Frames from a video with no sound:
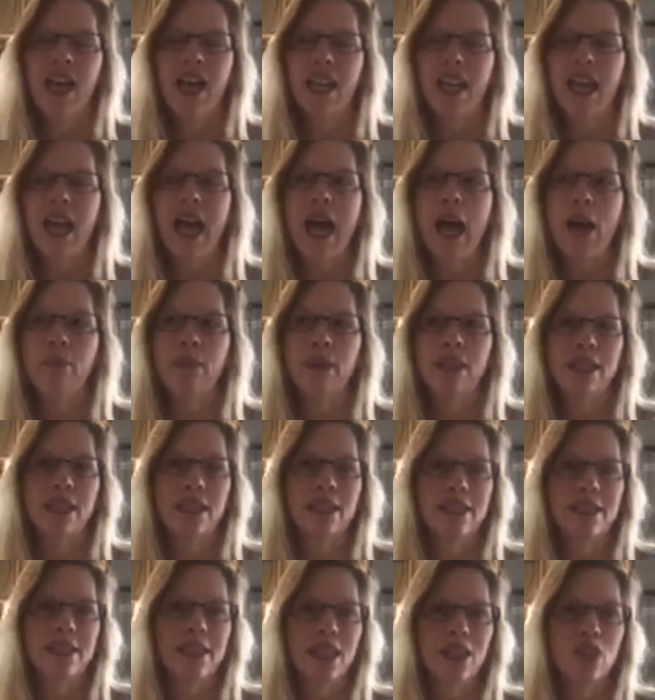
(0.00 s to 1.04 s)
and
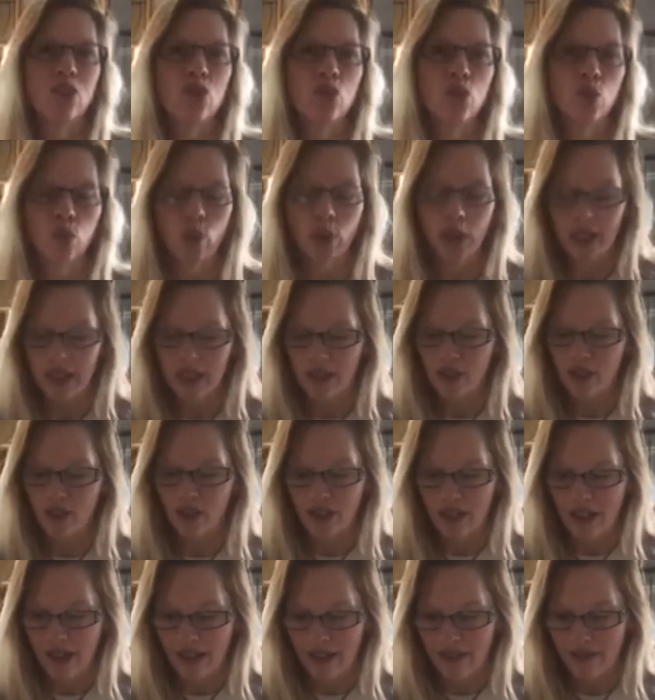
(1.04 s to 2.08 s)
happiness and joy in
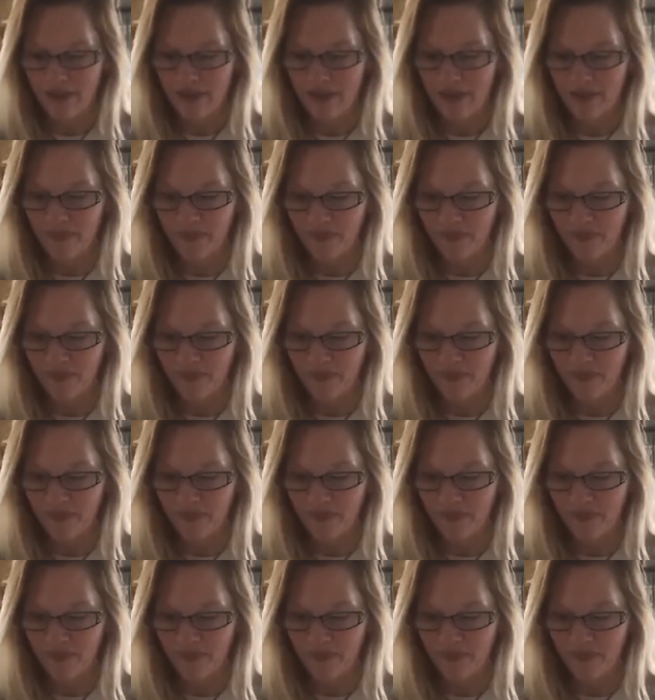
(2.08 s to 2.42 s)
your life.